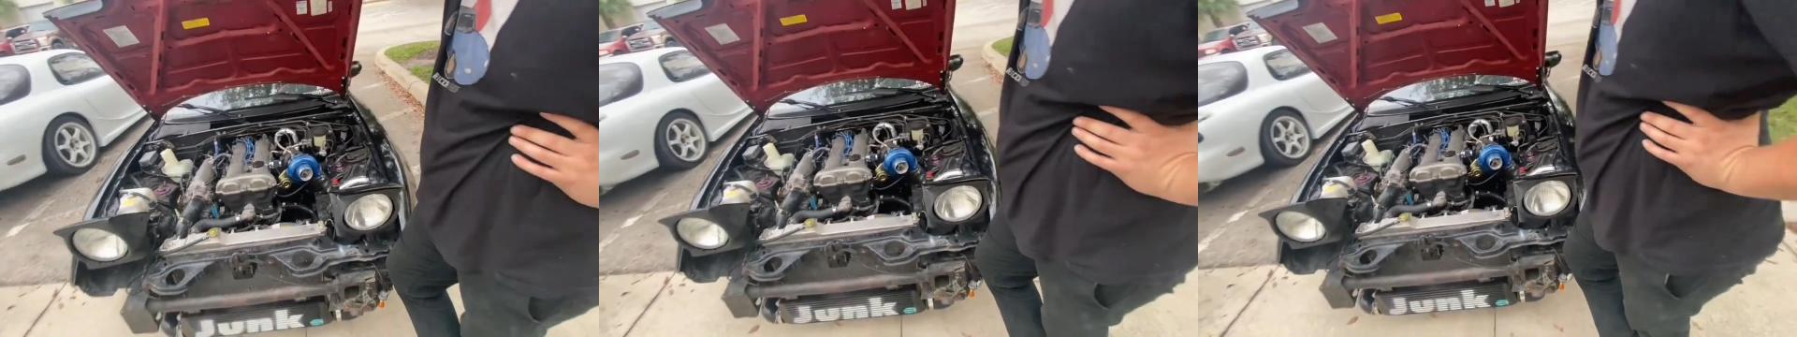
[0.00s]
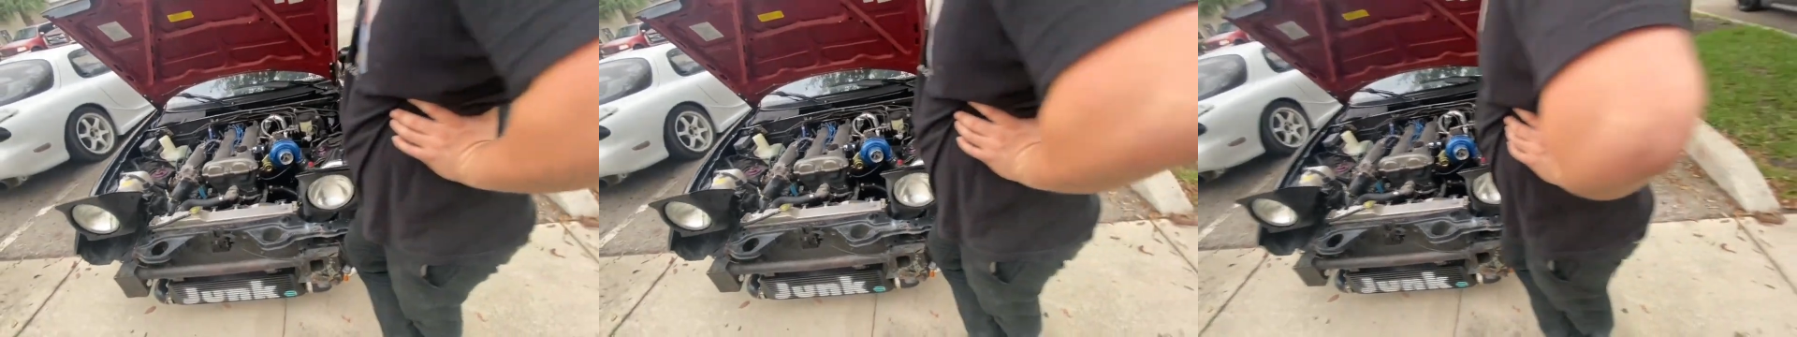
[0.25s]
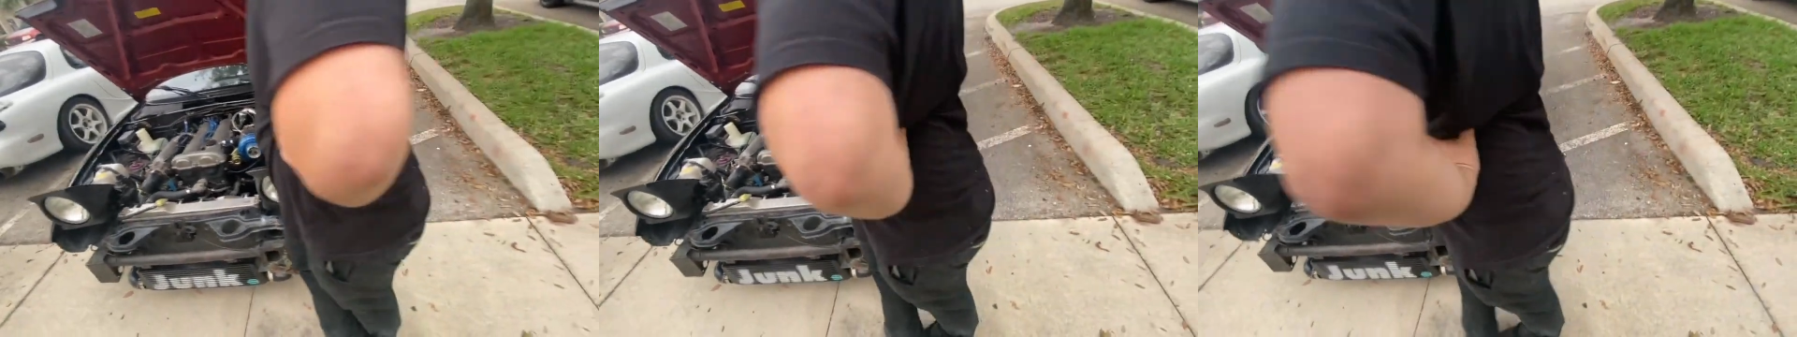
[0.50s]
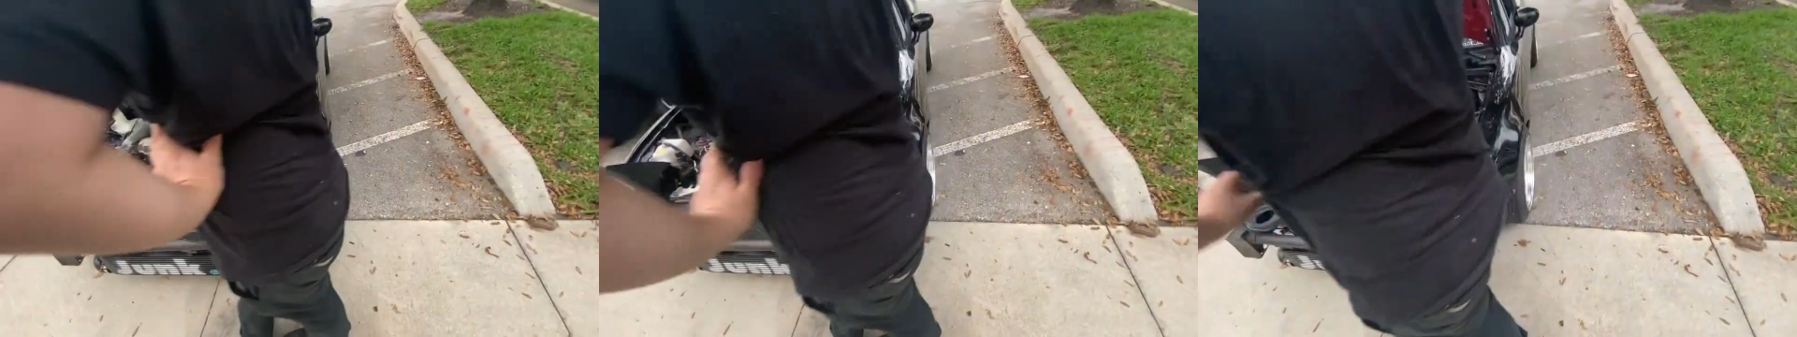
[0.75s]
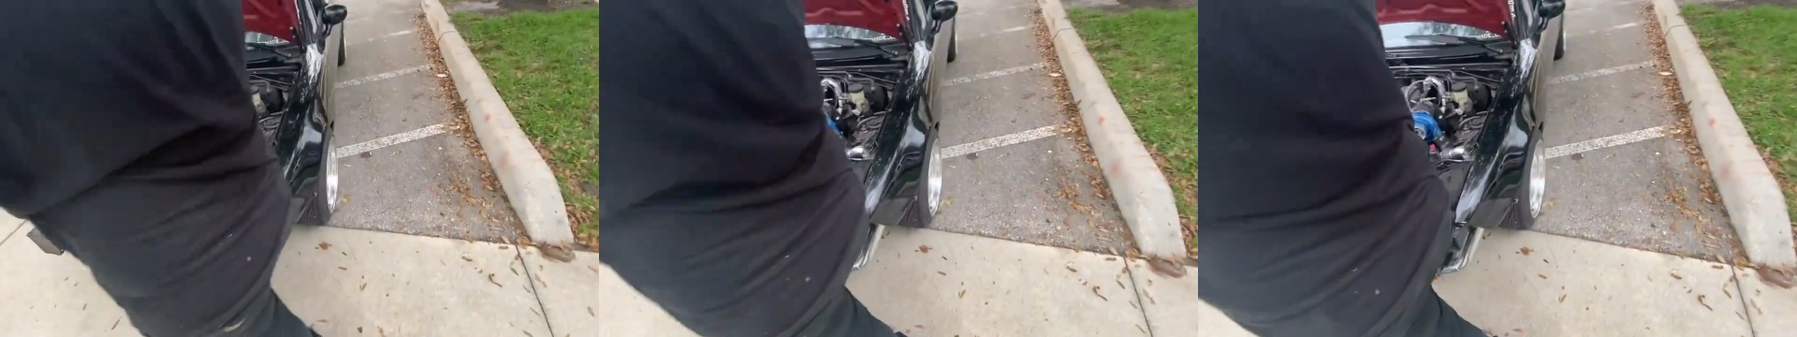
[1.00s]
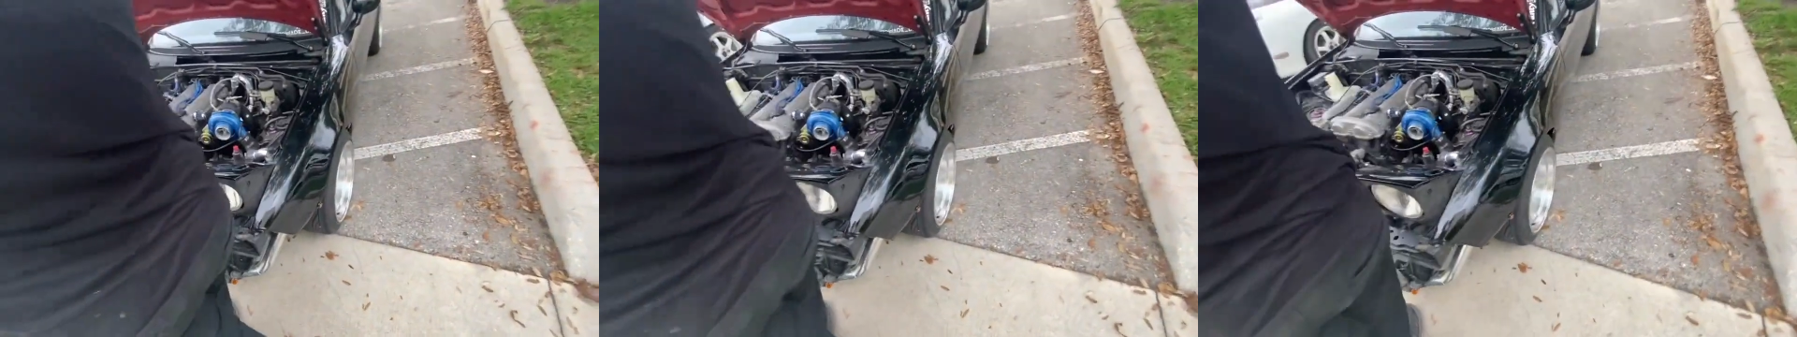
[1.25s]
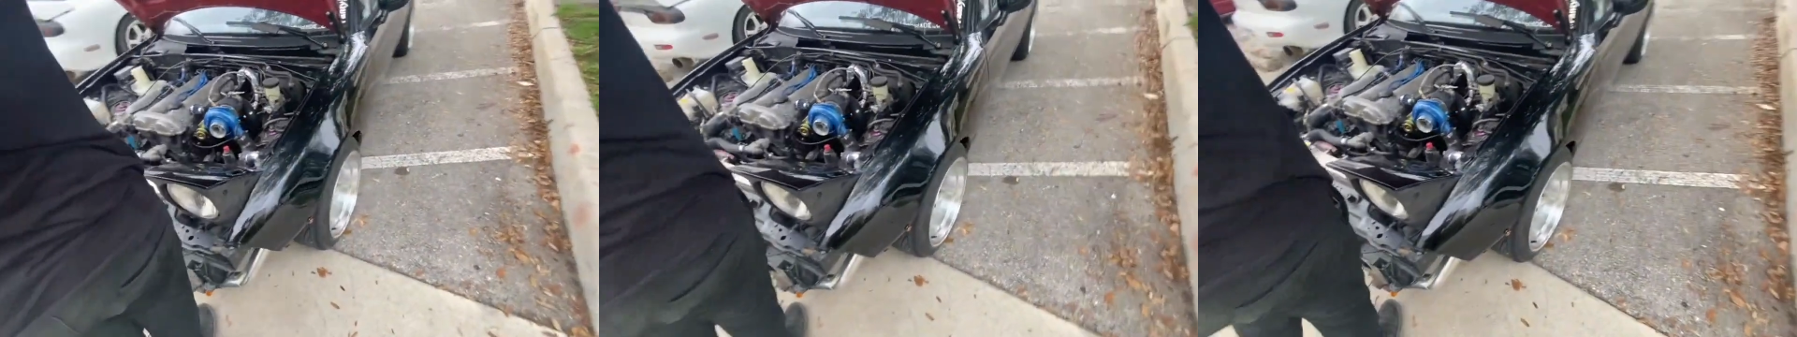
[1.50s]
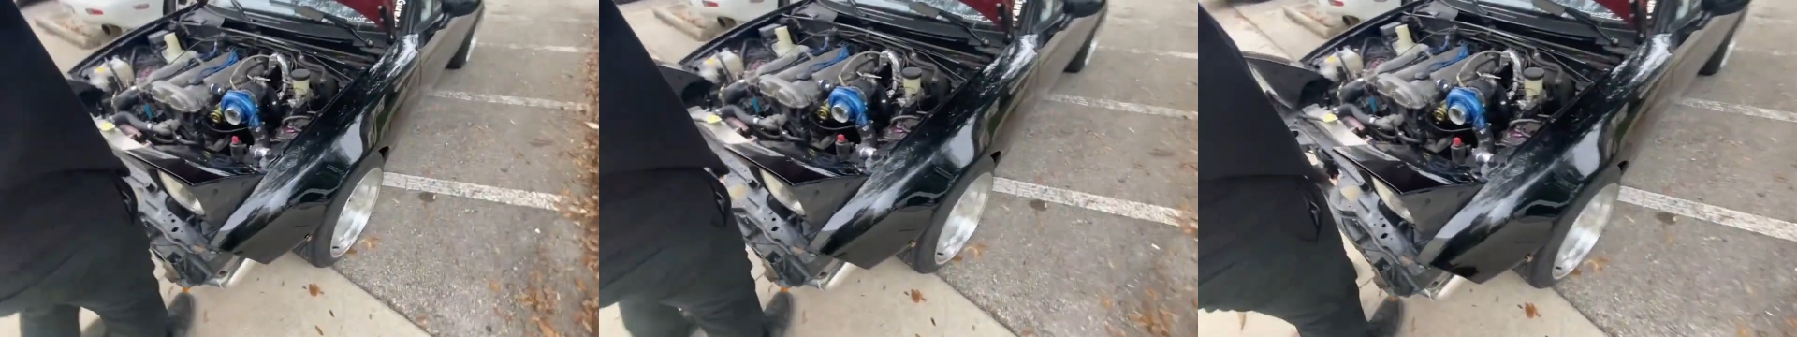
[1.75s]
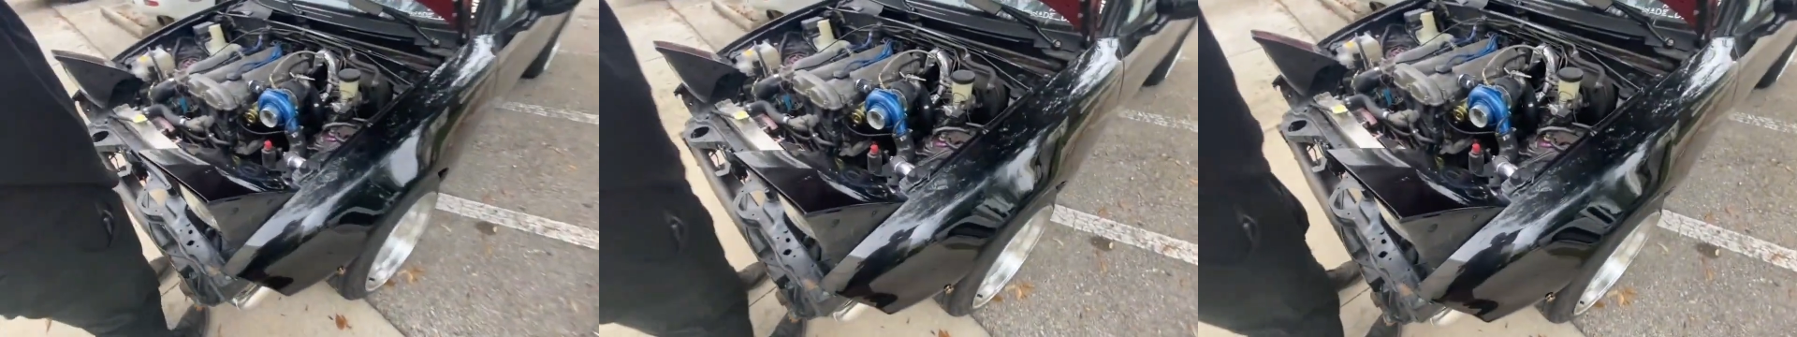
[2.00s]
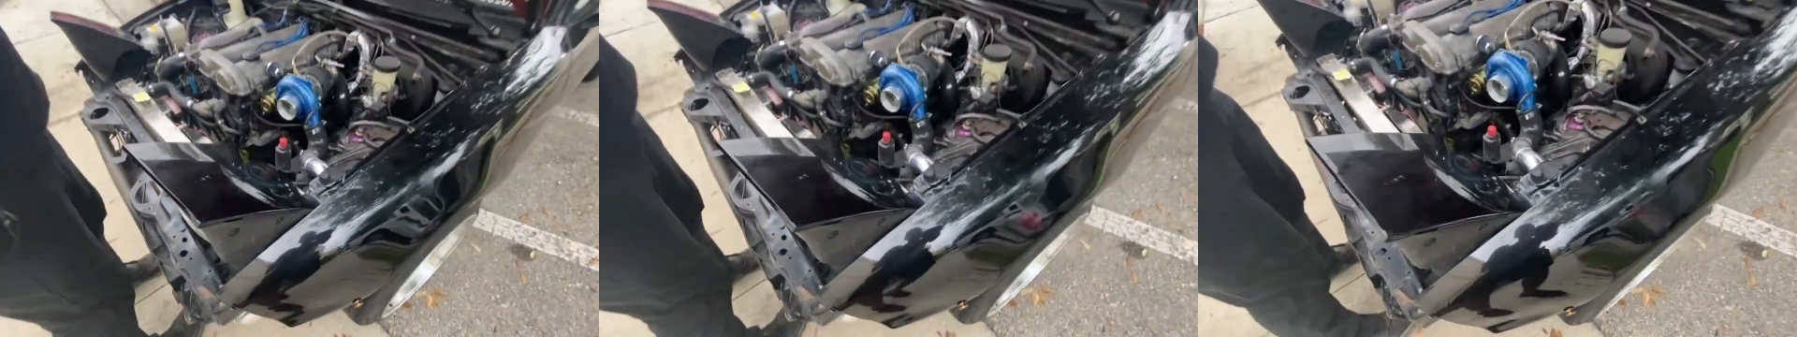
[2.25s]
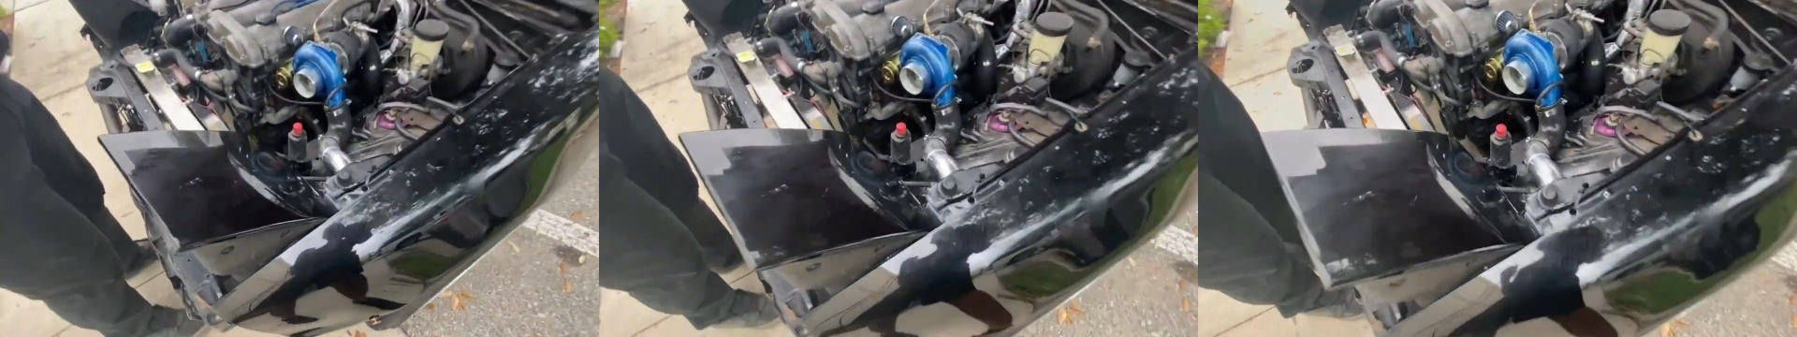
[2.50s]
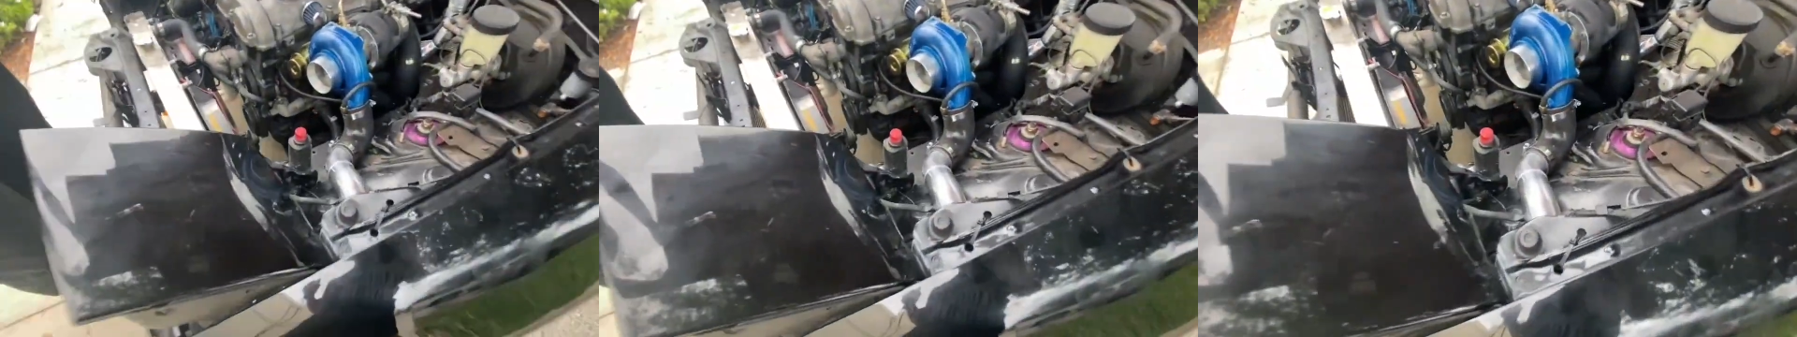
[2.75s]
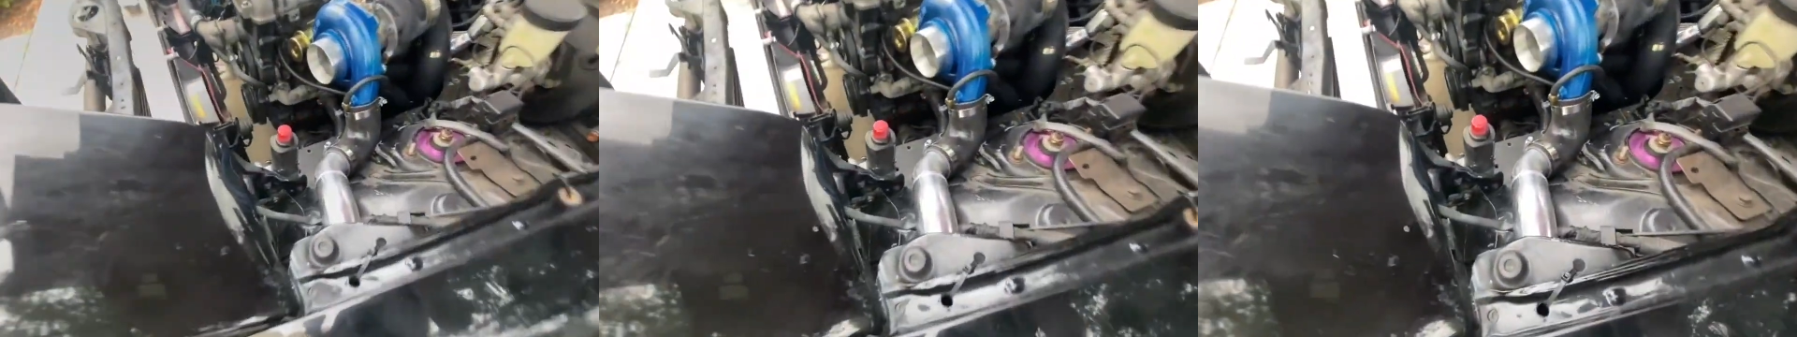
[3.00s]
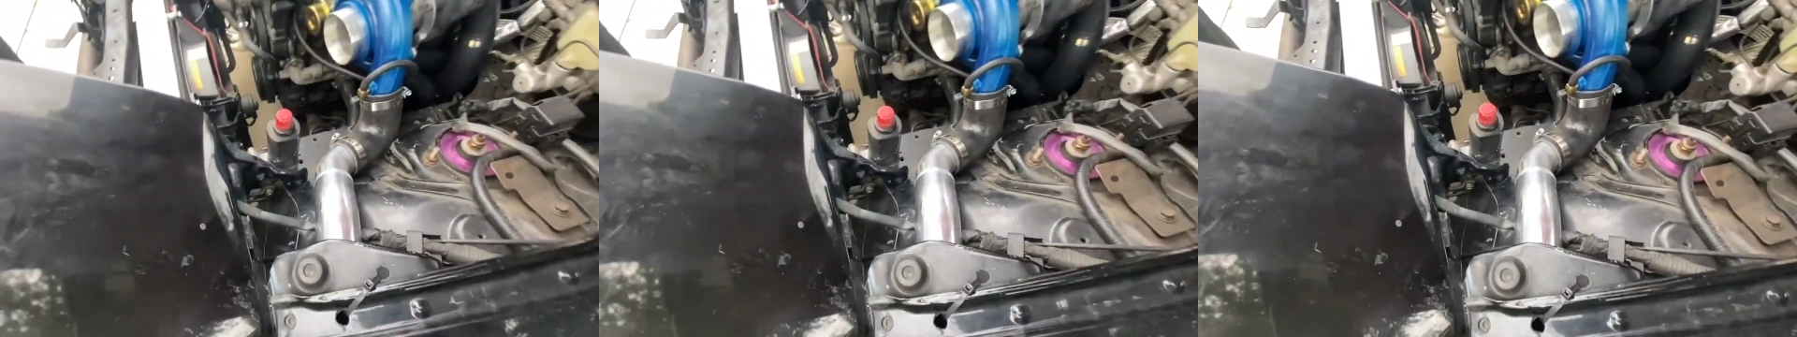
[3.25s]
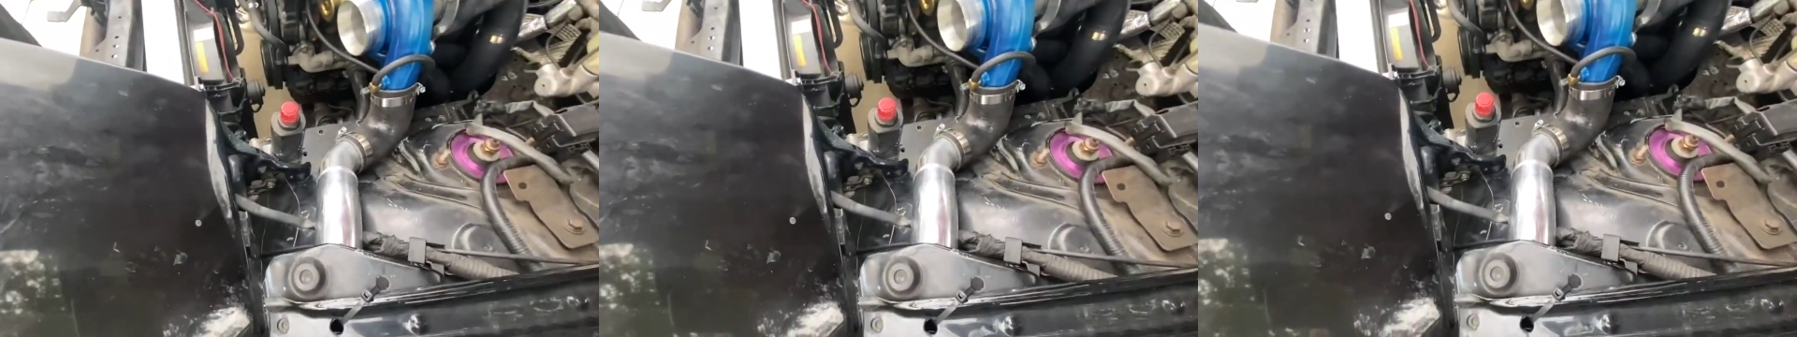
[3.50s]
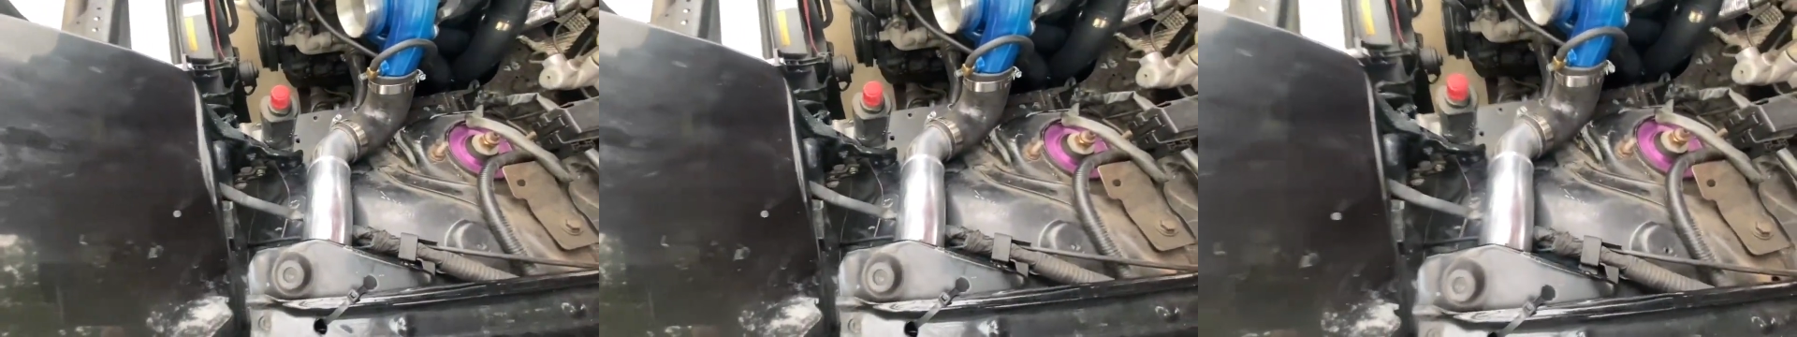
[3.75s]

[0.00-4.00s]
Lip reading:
(no speaker visible)